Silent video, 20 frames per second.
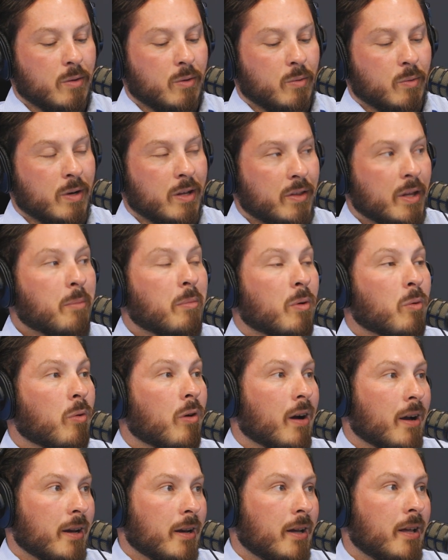Well, number
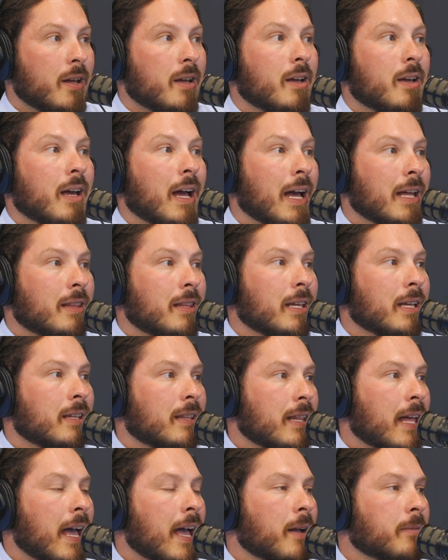one, I think
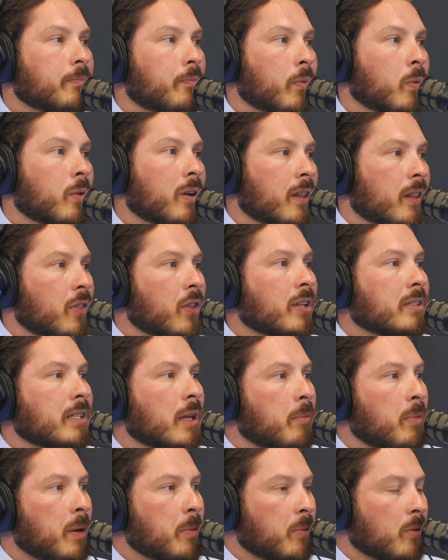that one of the things
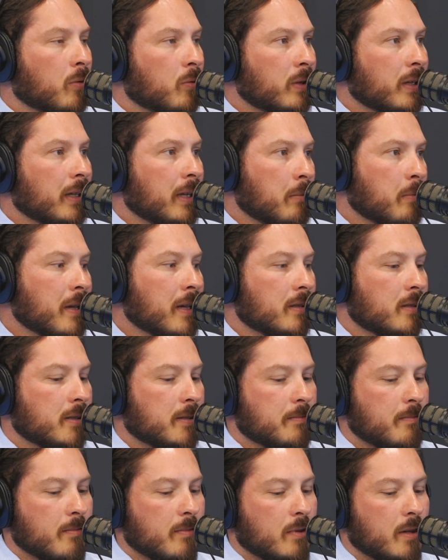that people really miss,